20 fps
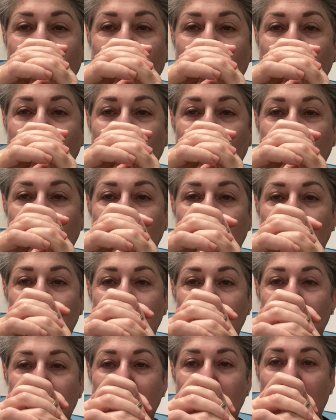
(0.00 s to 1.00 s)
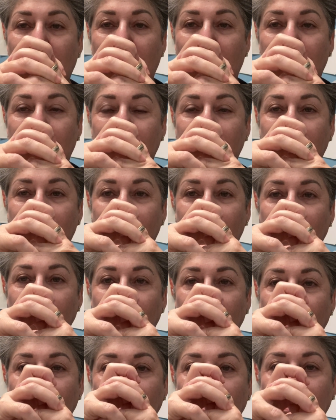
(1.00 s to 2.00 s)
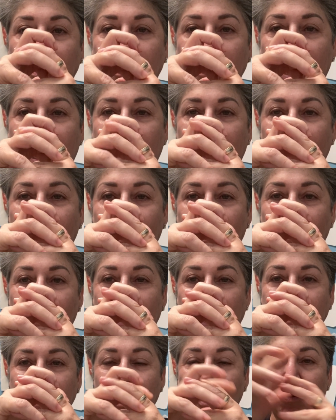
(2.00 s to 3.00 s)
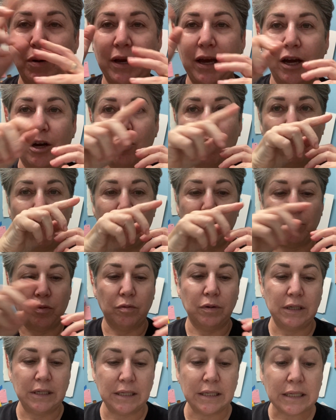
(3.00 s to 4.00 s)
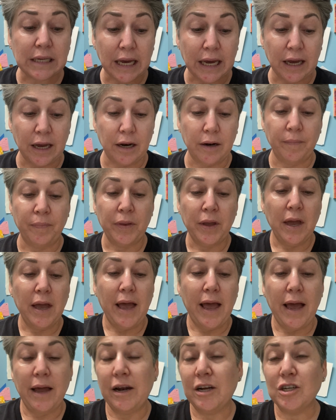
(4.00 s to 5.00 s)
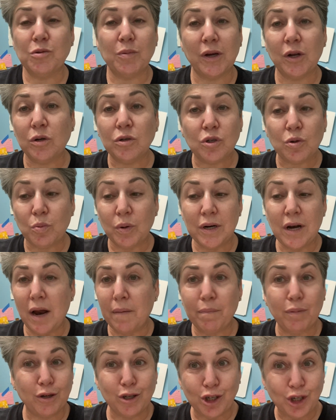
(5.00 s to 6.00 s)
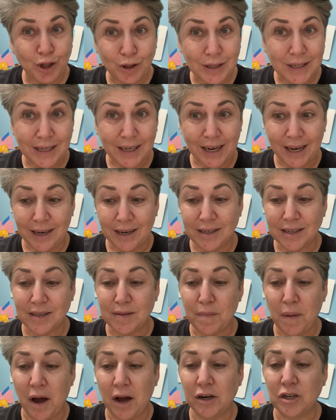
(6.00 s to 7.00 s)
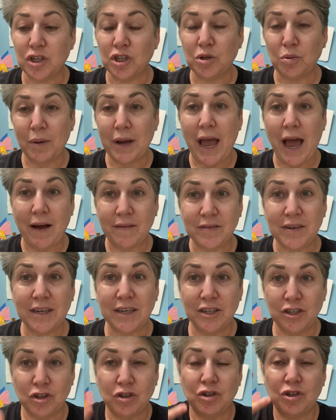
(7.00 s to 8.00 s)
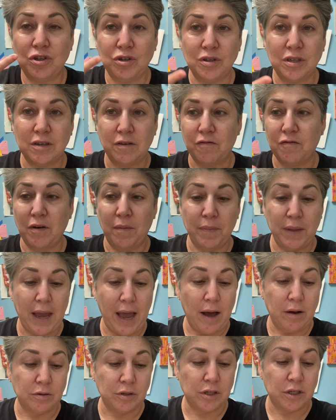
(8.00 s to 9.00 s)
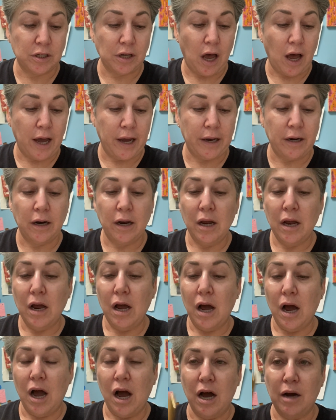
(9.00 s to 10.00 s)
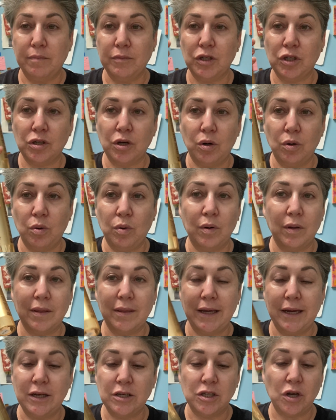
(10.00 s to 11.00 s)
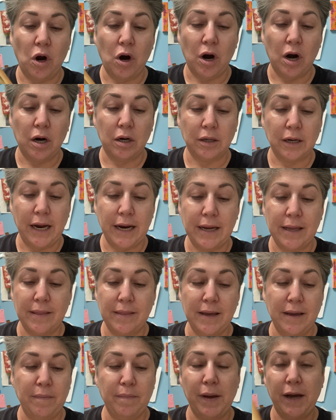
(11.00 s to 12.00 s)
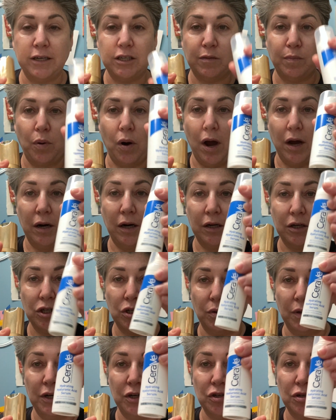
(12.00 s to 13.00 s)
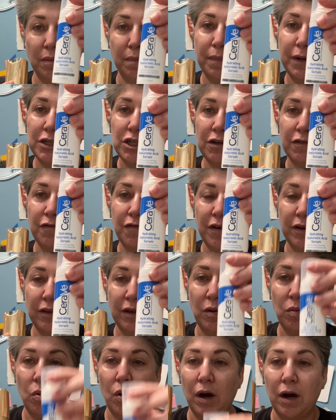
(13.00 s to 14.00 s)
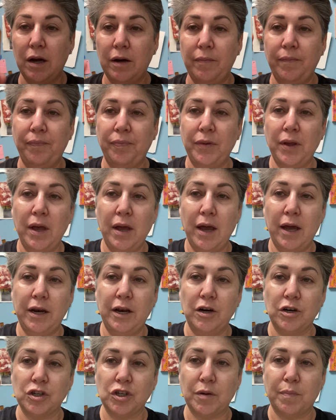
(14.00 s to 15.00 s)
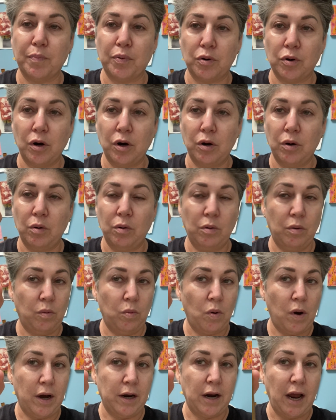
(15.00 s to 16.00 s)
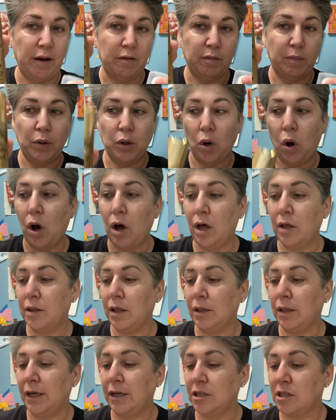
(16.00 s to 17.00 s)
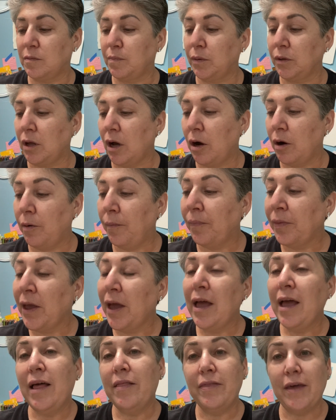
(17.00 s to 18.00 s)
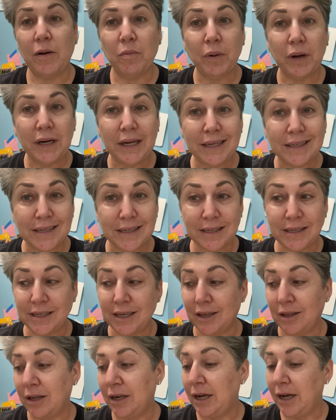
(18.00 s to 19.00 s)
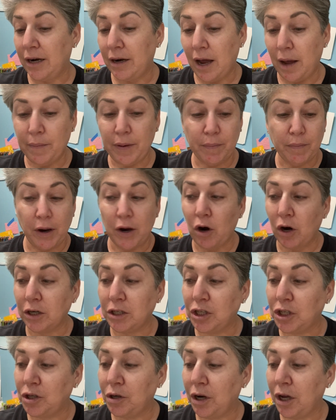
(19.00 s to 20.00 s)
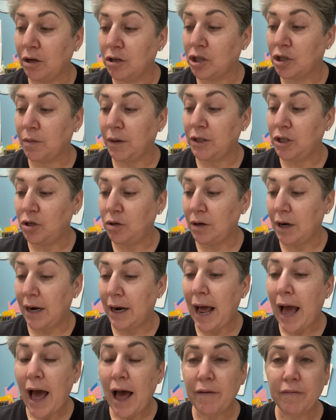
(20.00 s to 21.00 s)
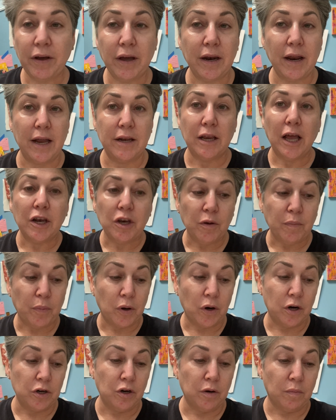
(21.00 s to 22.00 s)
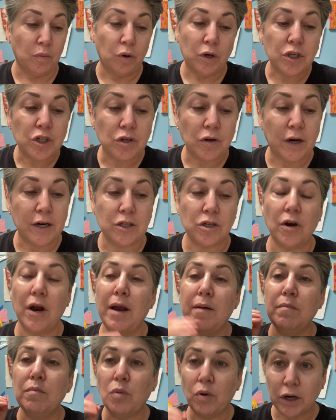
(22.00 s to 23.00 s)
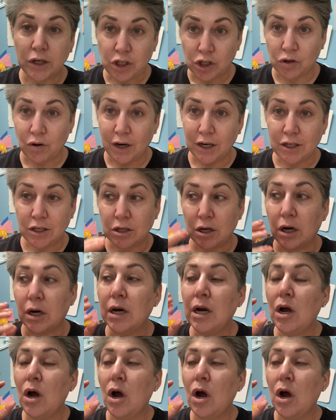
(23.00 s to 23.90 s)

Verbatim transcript: to um, reduce and that's how we get crepery skin. And as we get older, we're not producing it as much. So we have to introduce it from the outside. Um, so these are like the best products. So here's a budget friendly one and here's a pro one. I will put all the links below. Then we need to seal it in. I'm in my art studio, so I do not have it. And then you put on your moisturizer and moisturizer.